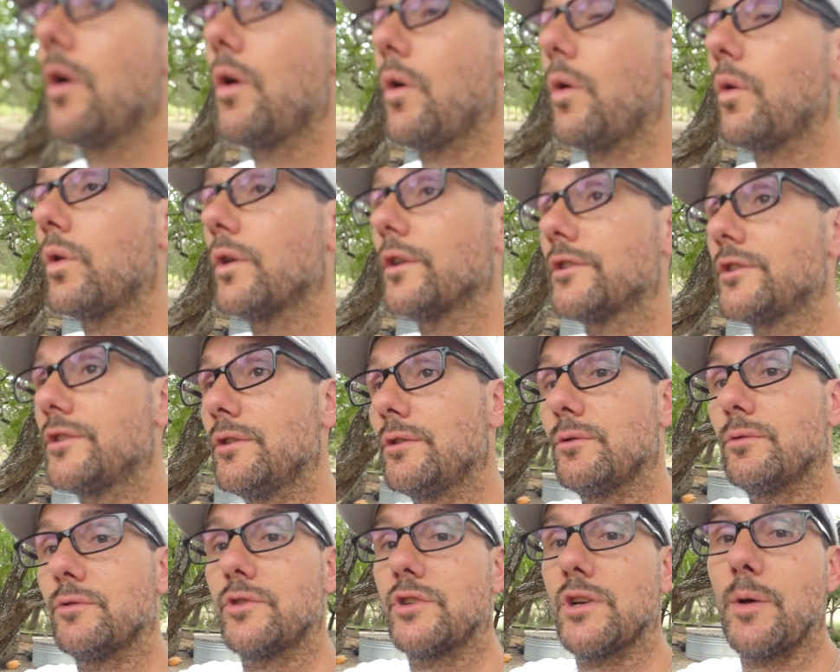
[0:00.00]
or
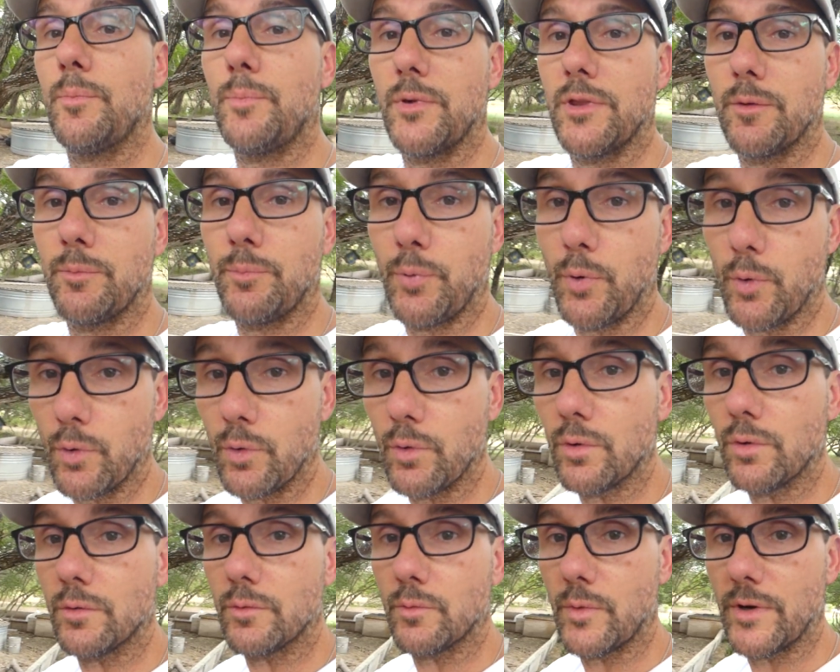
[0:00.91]
to jump in the
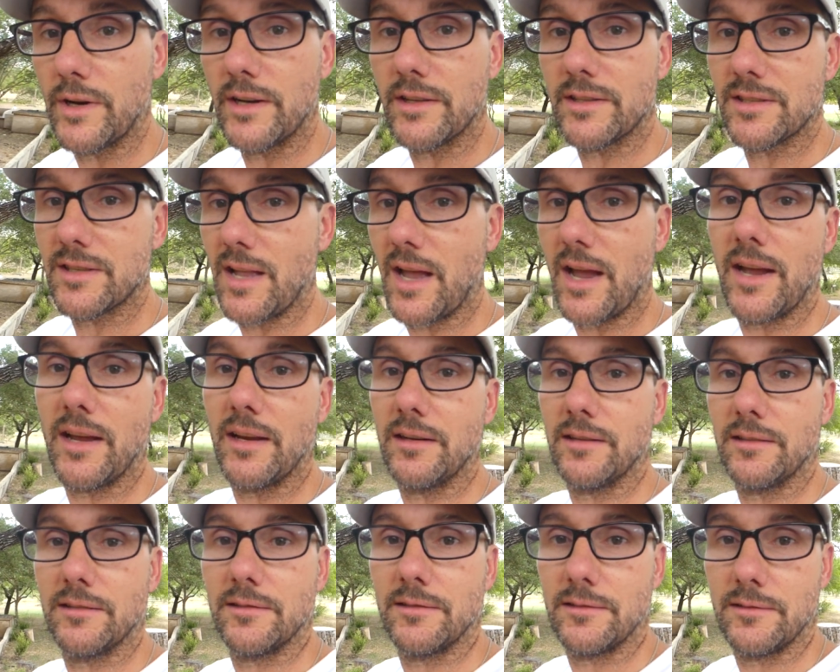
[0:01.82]
pool when it's not,
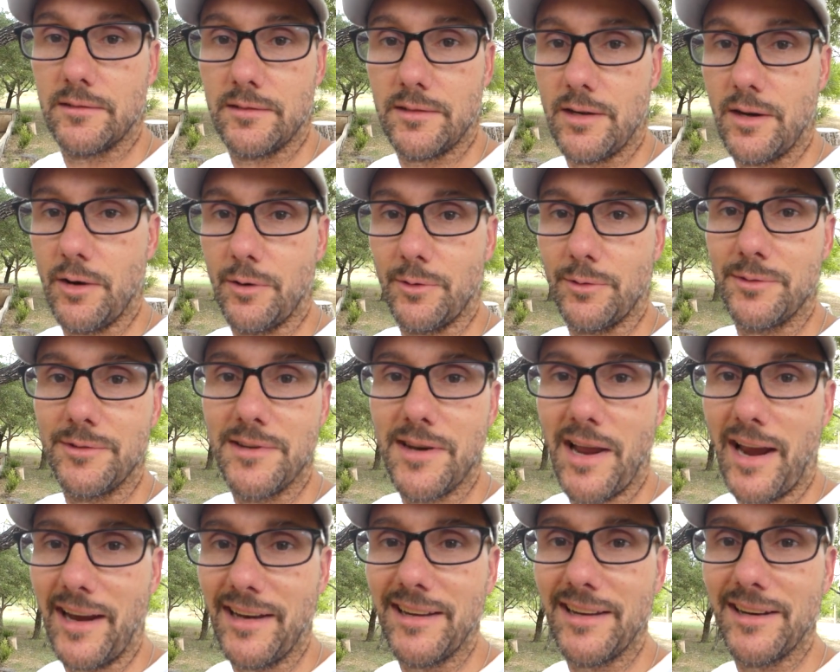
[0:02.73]
you know,
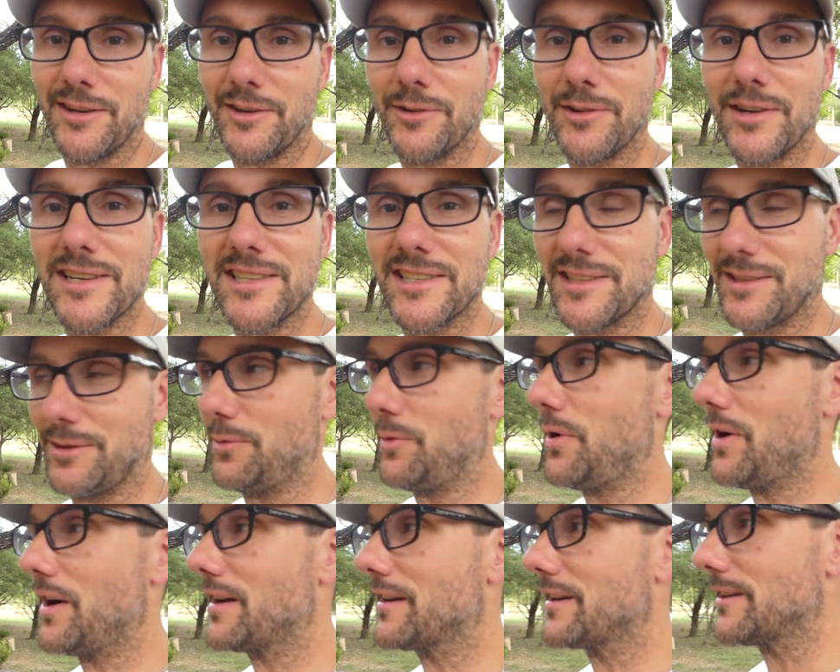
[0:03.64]
90 degrees in the
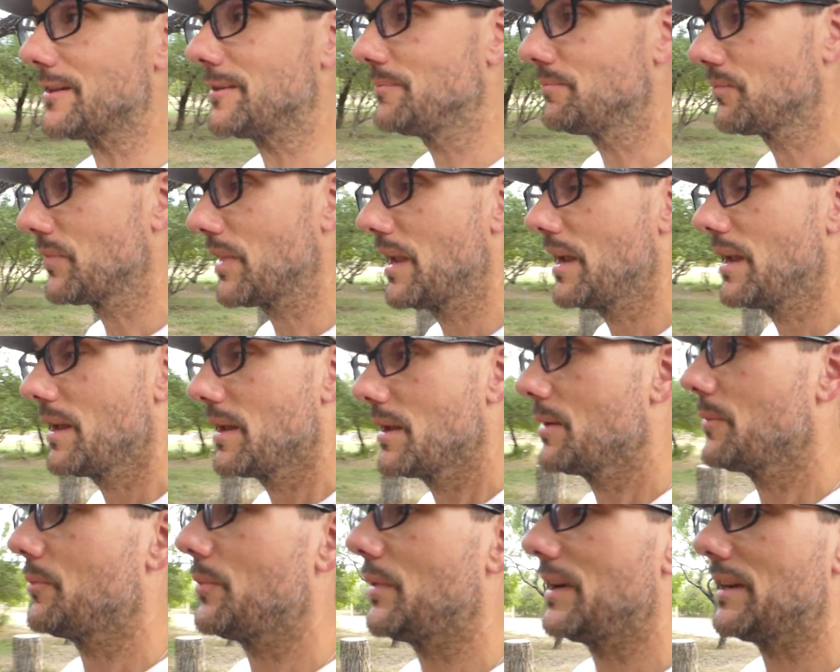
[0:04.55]
water.
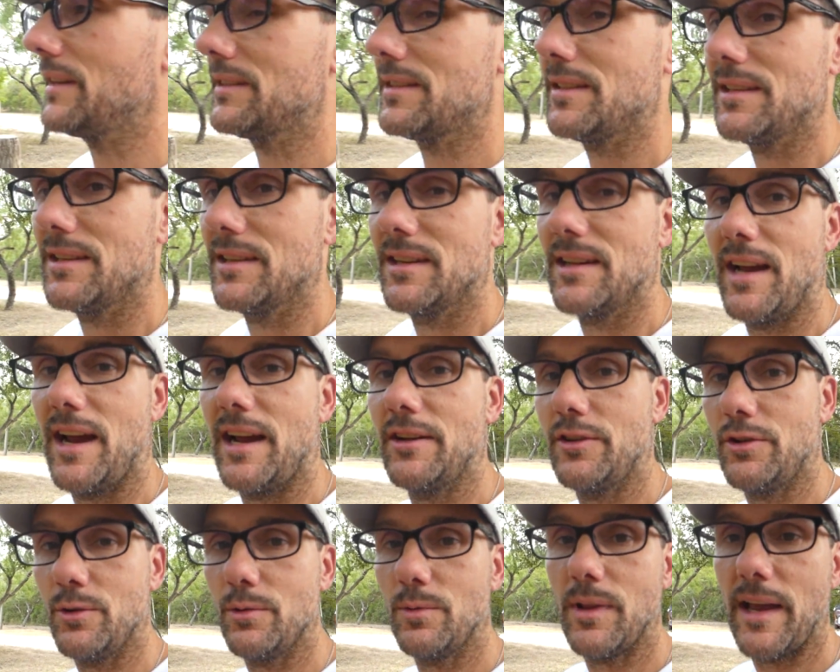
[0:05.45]
But I
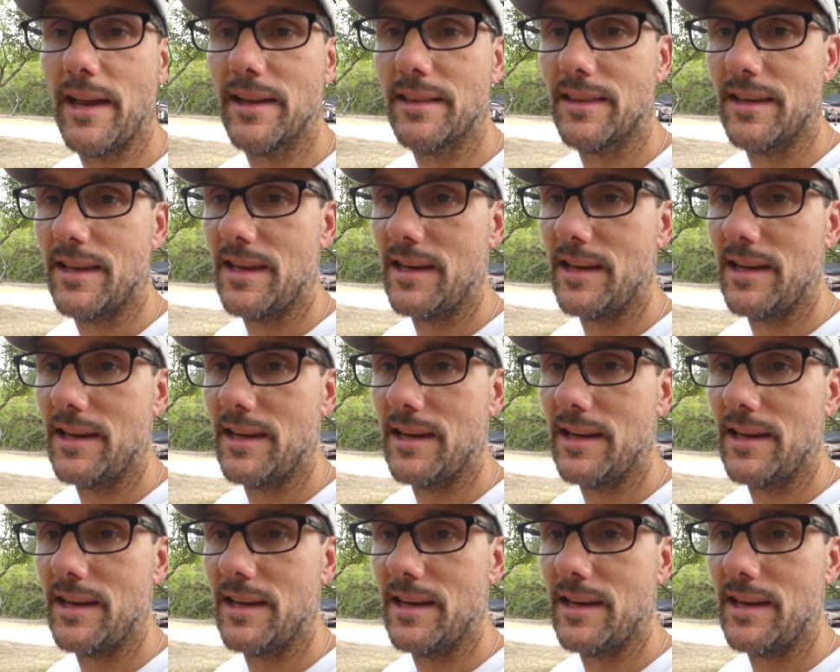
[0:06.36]
do like the